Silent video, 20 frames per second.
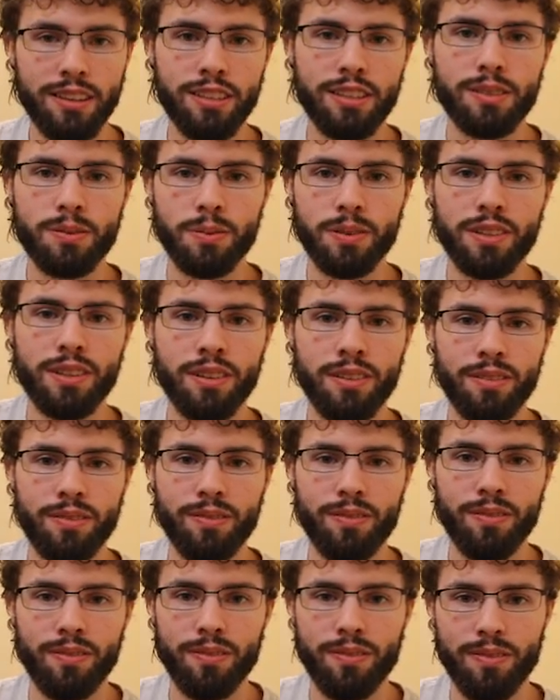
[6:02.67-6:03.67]
this one
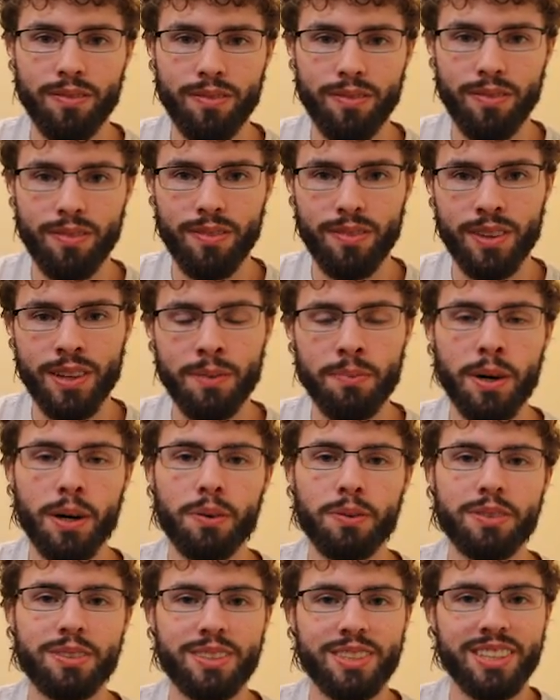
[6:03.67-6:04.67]
the
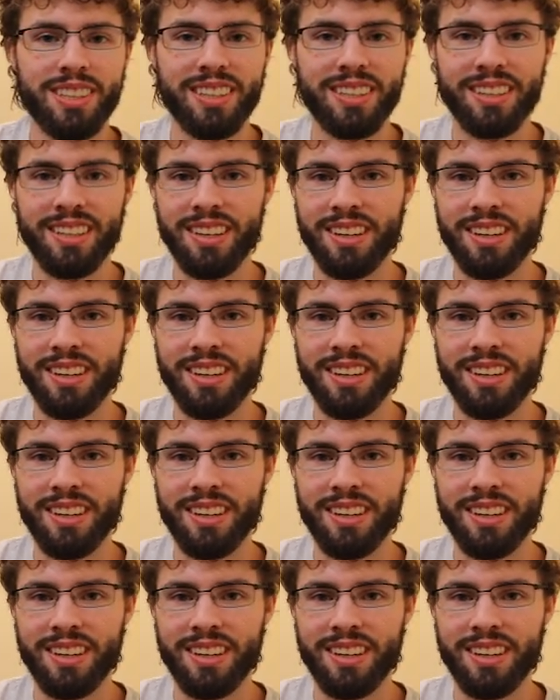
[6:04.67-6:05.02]
most.